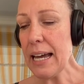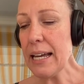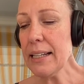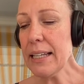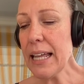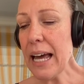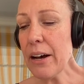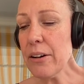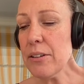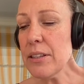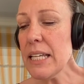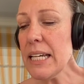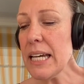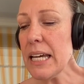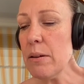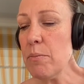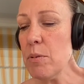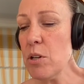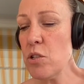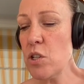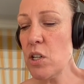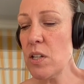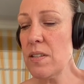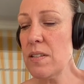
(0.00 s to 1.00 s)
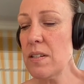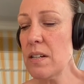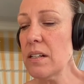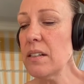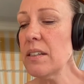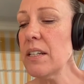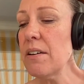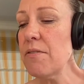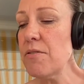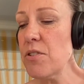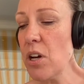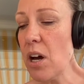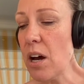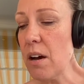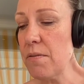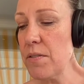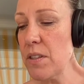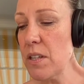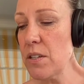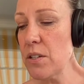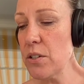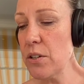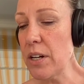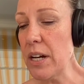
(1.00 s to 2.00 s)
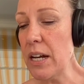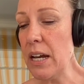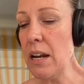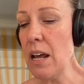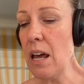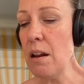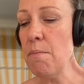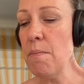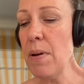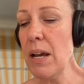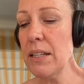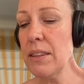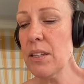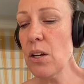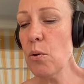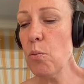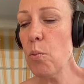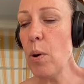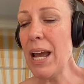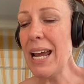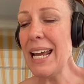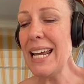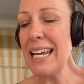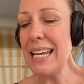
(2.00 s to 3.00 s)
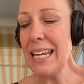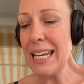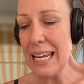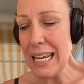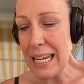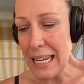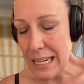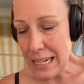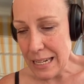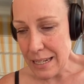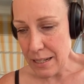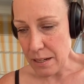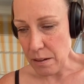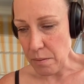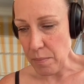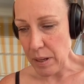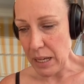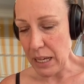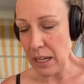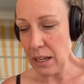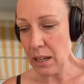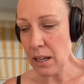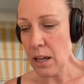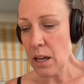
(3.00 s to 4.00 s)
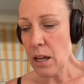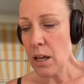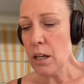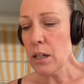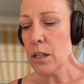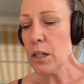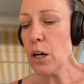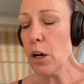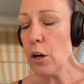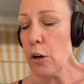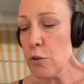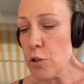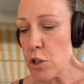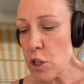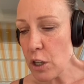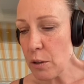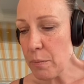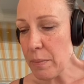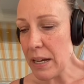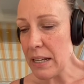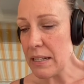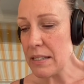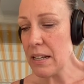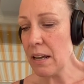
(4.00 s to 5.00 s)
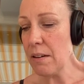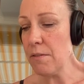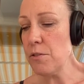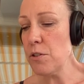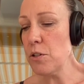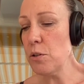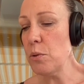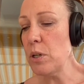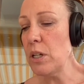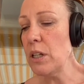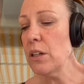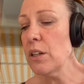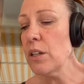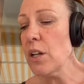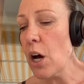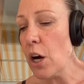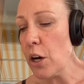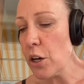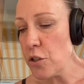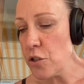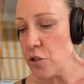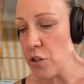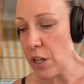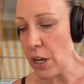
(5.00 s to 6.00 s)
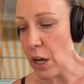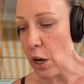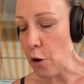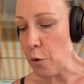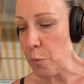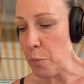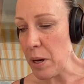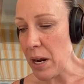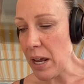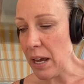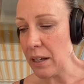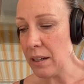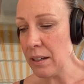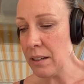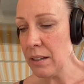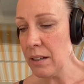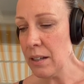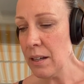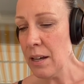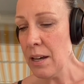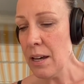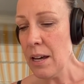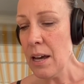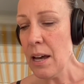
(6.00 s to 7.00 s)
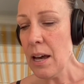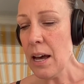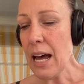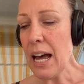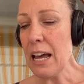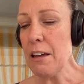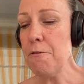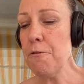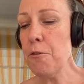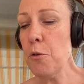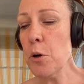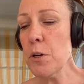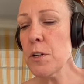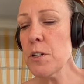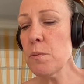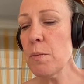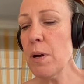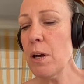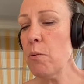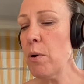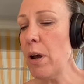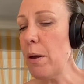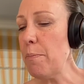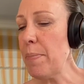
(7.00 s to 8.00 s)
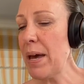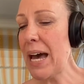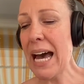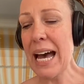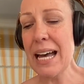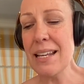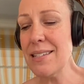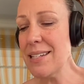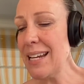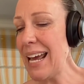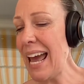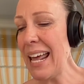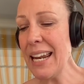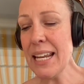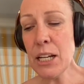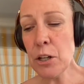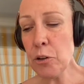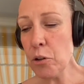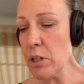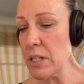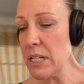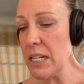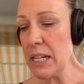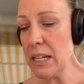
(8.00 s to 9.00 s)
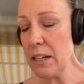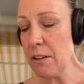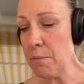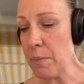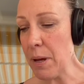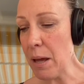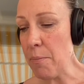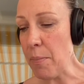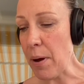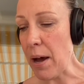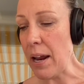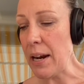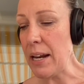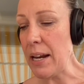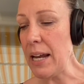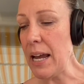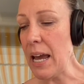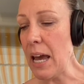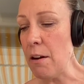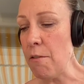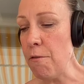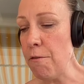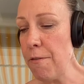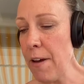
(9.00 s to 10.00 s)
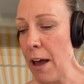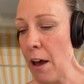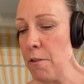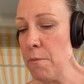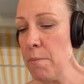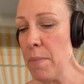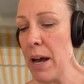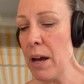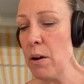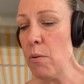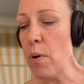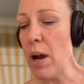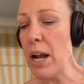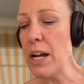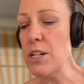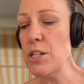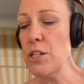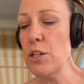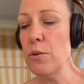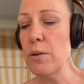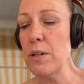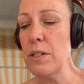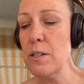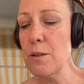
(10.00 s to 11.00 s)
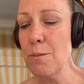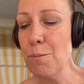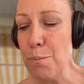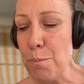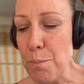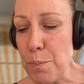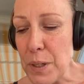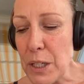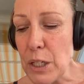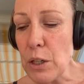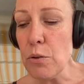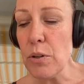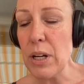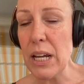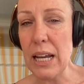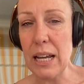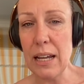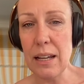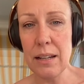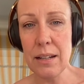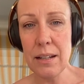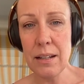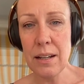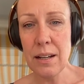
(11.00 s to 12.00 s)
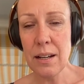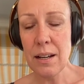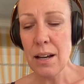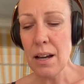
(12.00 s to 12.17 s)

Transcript: I allowed the images to lift off the screen and make their way into me, coaching myself to enlarge the opening. I forced my way past any critique of my body and found my way to its beauty